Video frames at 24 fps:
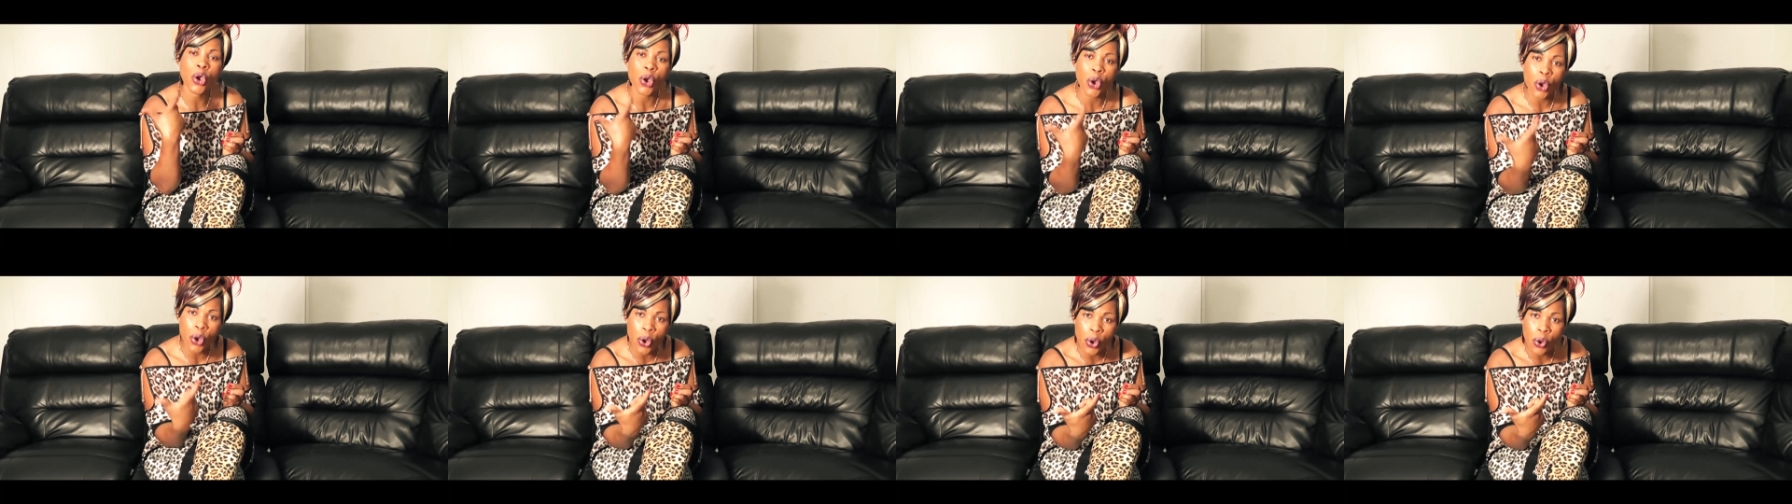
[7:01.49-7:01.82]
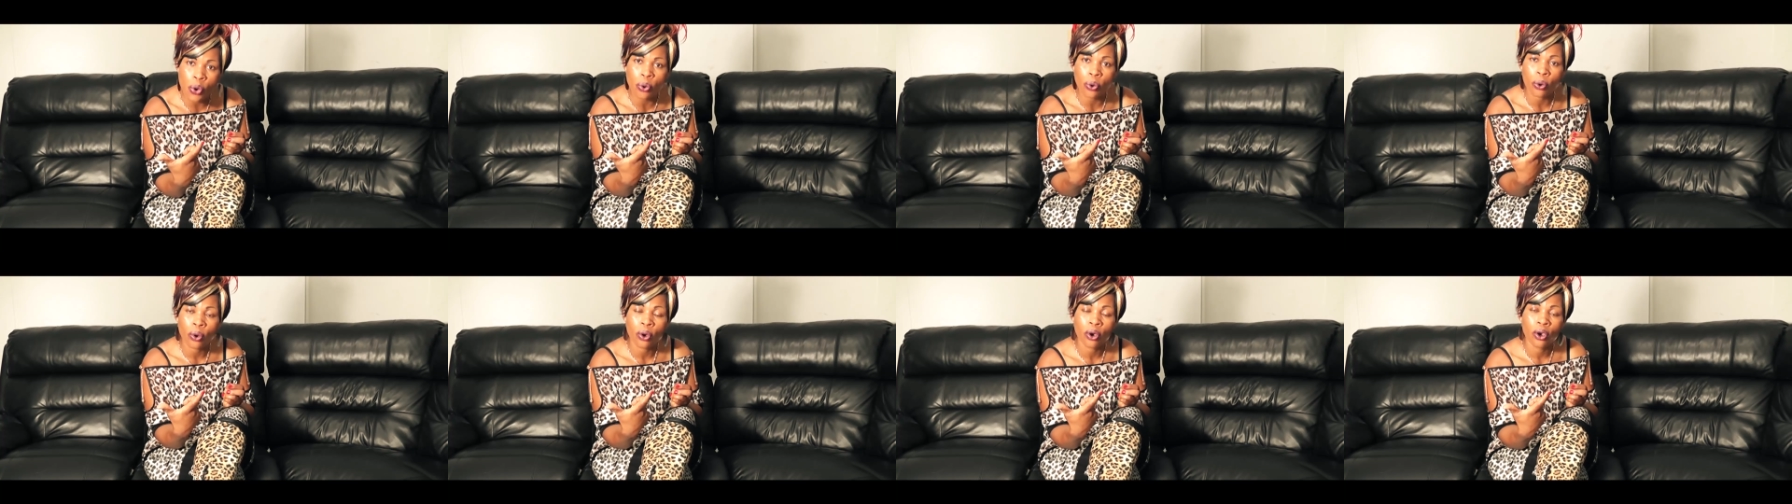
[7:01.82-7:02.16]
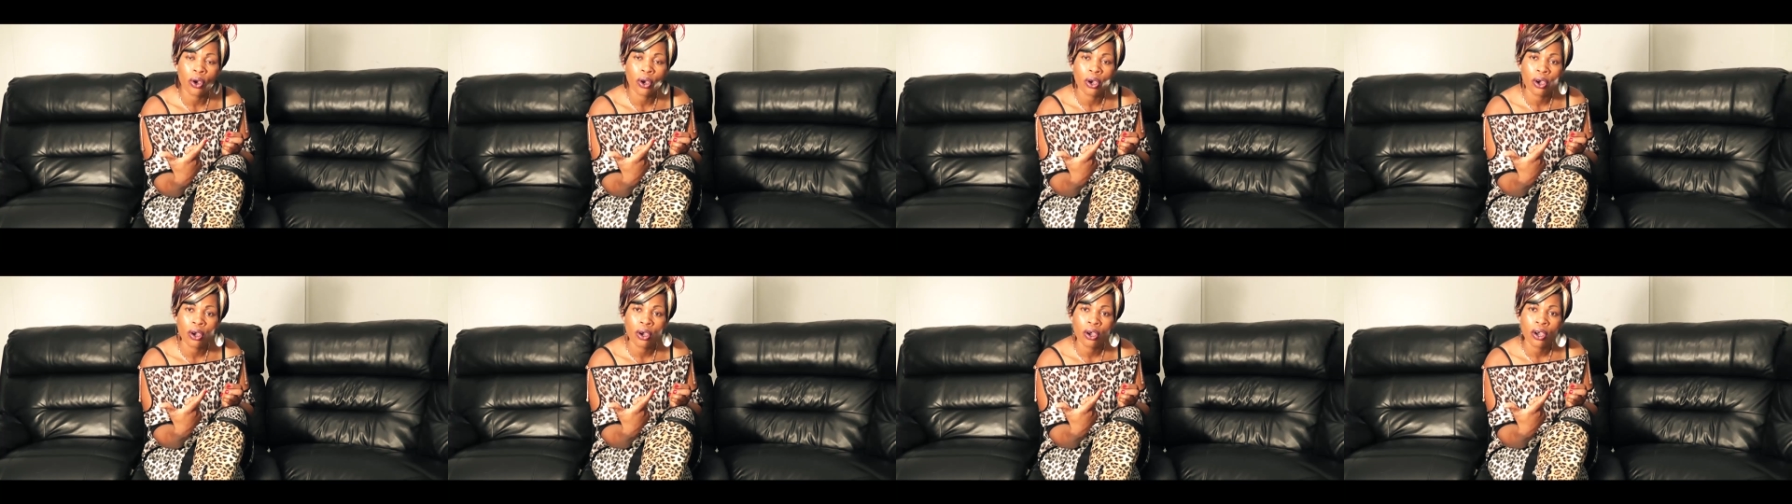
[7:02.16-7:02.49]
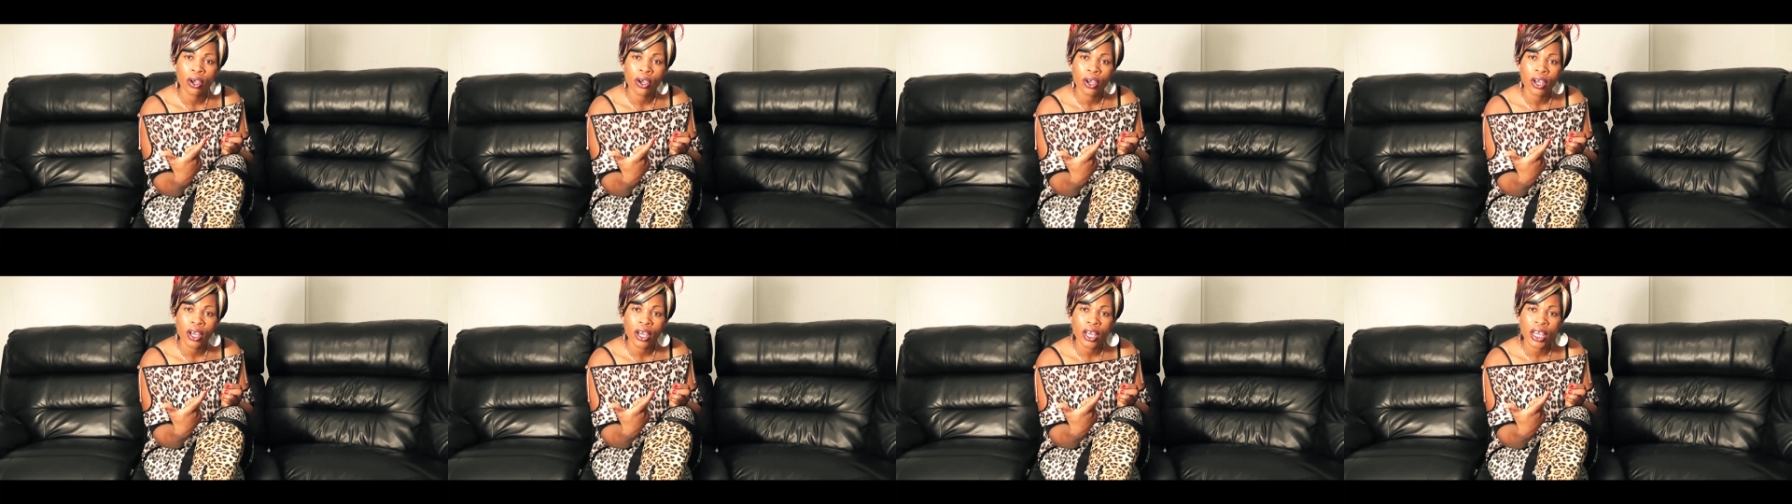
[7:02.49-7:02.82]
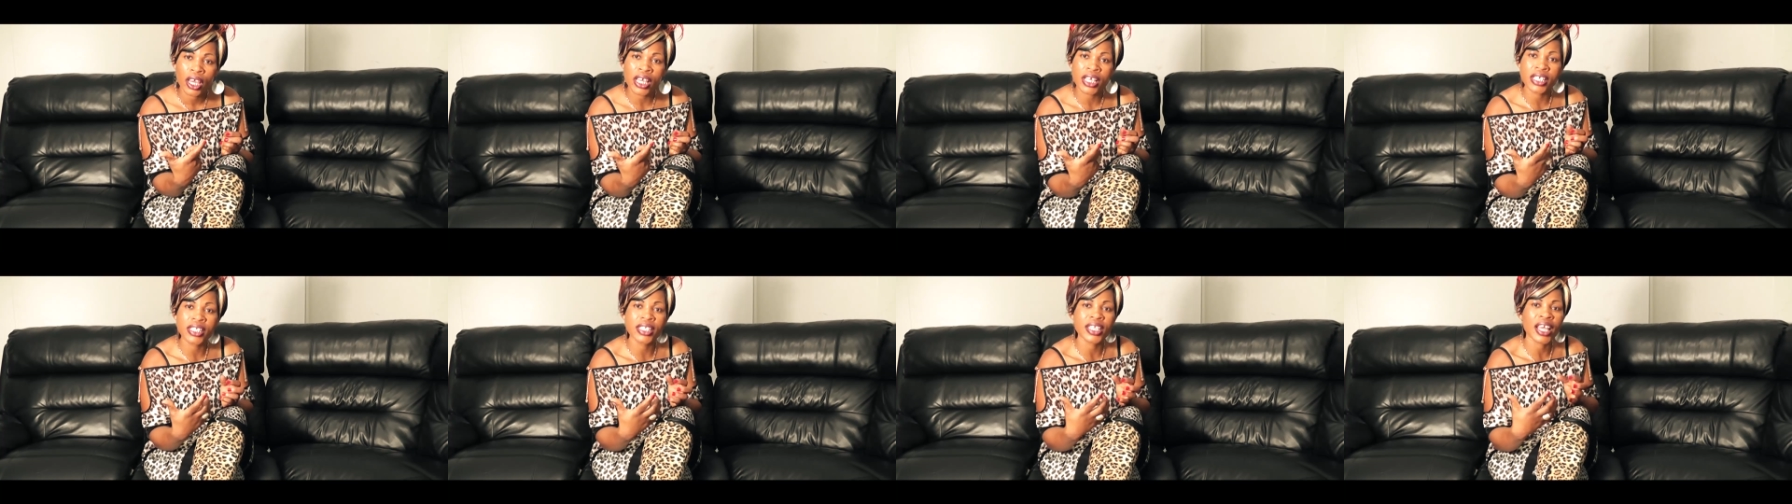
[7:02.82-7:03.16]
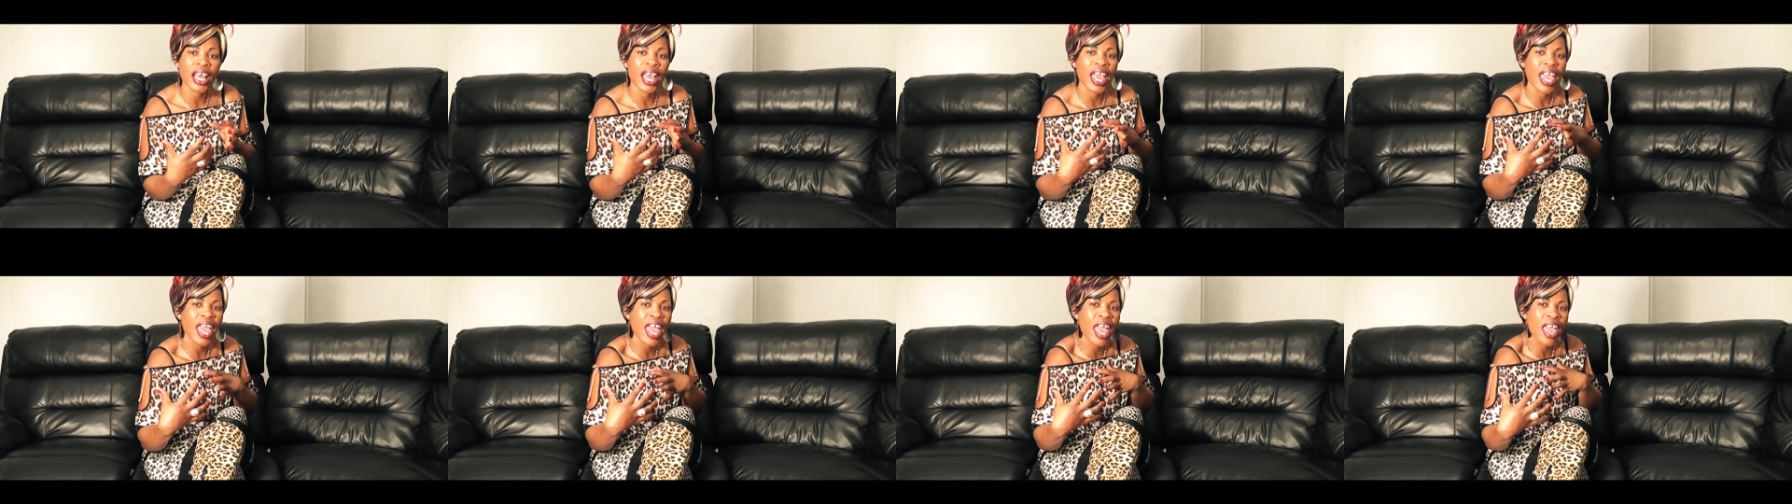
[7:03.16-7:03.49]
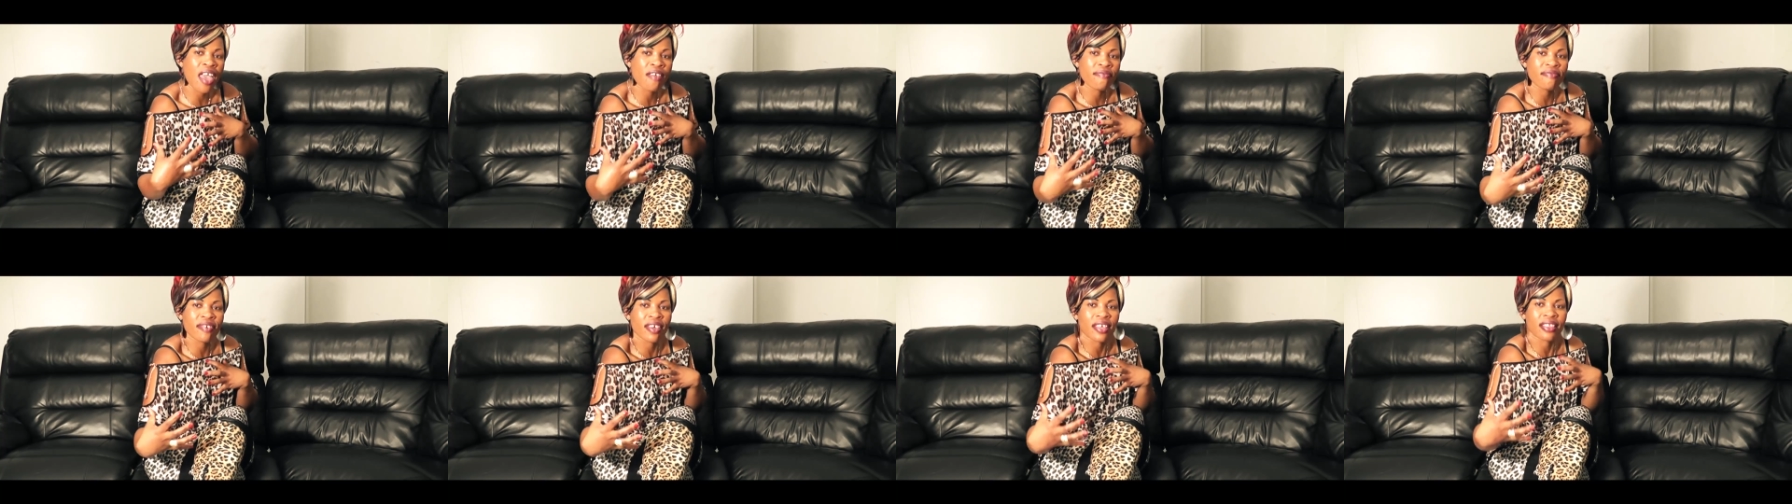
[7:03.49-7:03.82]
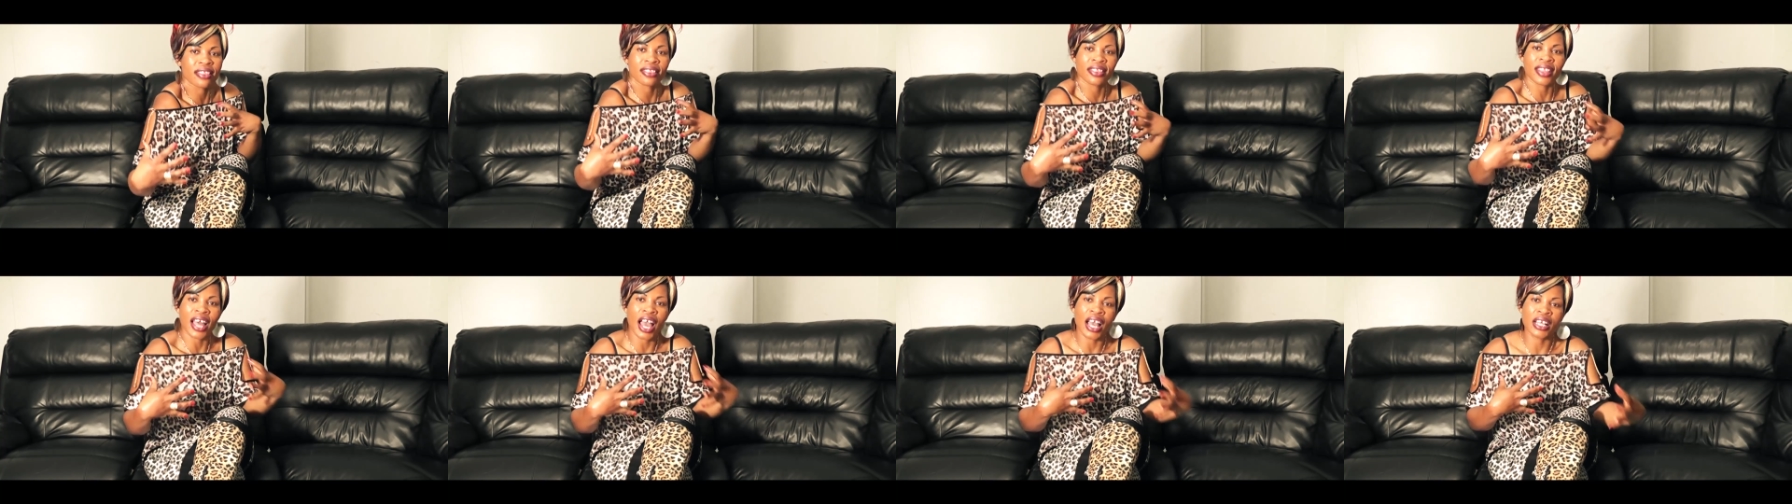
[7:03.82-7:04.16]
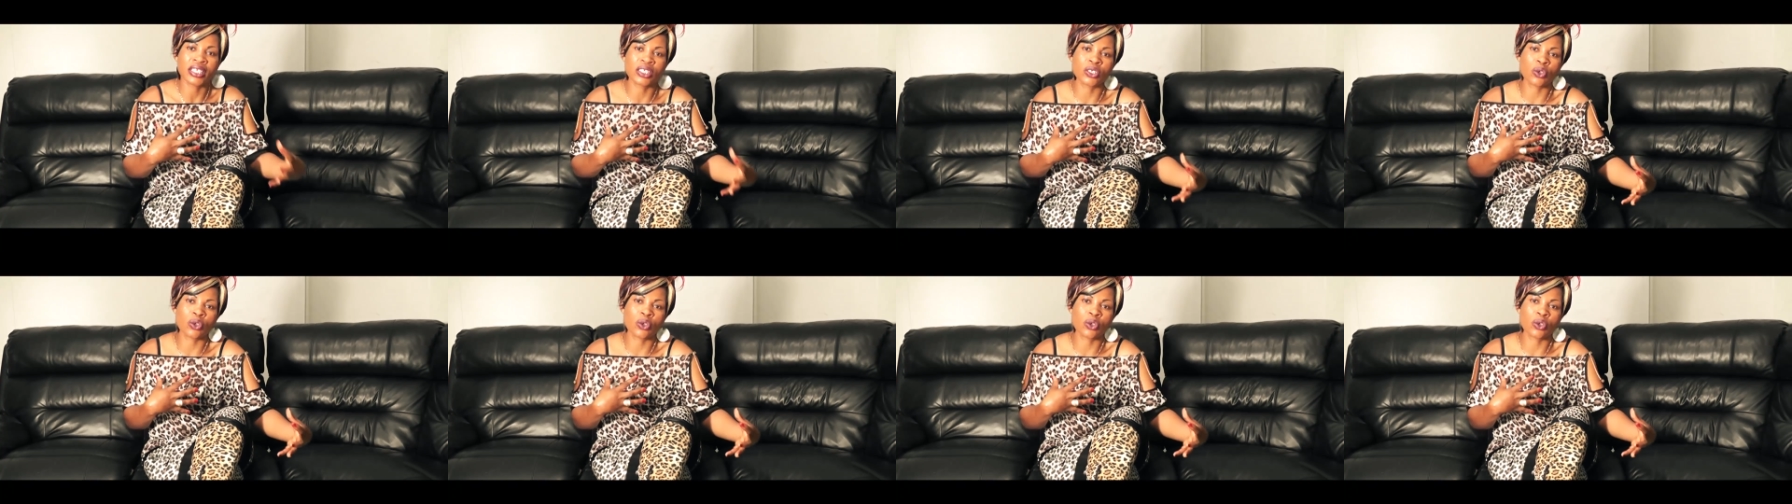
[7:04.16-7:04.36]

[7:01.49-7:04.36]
who is having that